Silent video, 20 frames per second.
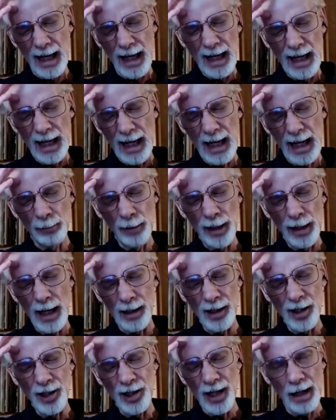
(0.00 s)
and we
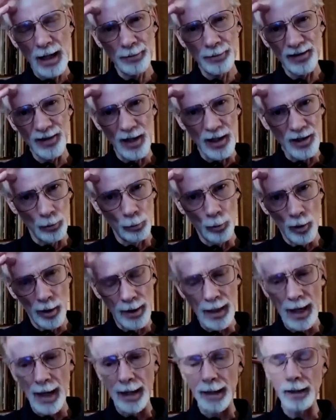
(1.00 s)
had a jam session one
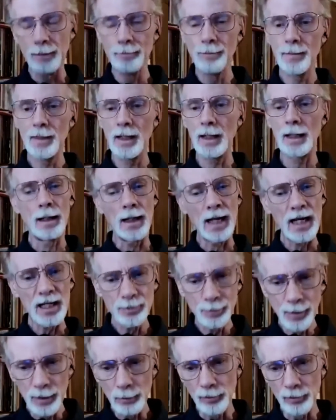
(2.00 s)
night. And
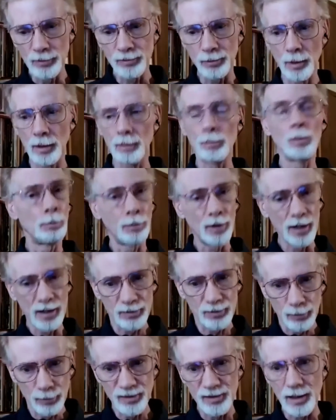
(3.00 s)
HB was when
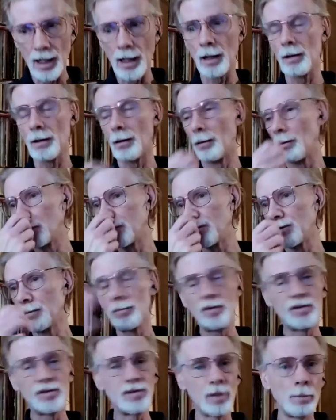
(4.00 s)
Prince was there with
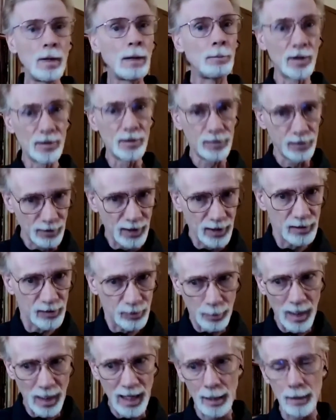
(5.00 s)
some members of his
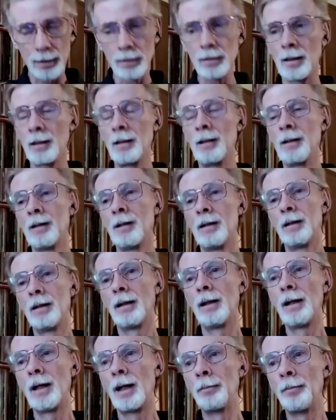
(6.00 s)
band
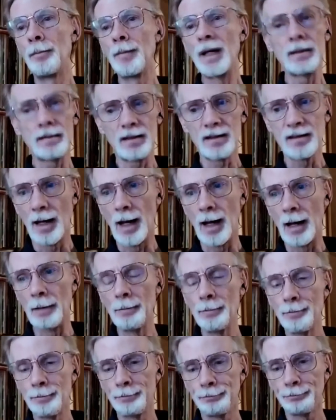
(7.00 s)
at the
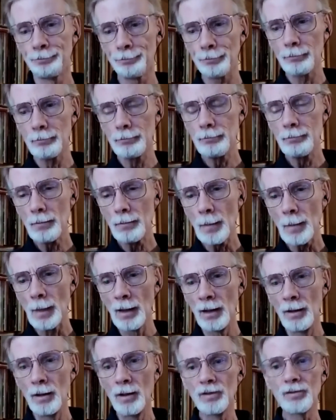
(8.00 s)
time.
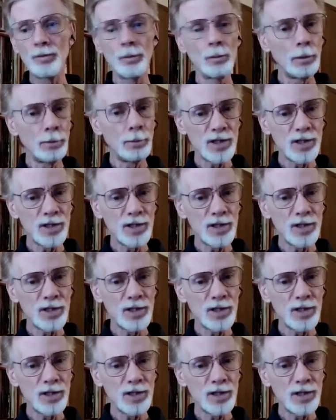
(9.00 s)
So we were